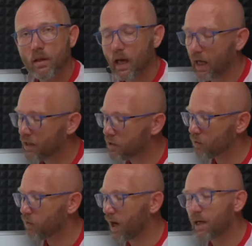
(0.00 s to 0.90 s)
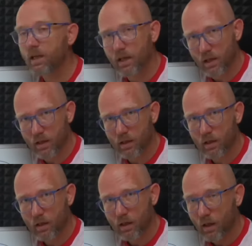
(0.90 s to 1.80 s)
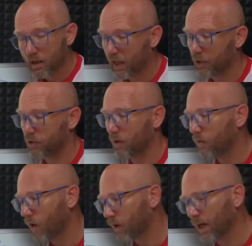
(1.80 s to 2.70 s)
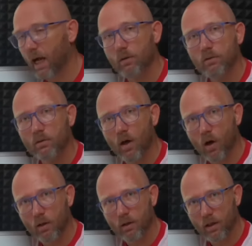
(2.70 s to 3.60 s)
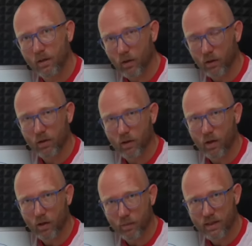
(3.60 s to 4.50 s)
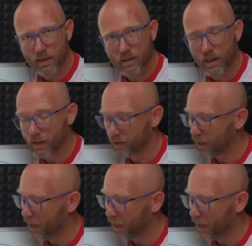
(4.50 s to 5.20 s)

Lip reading: Under 1 year, they actually roll it out to all the businesses.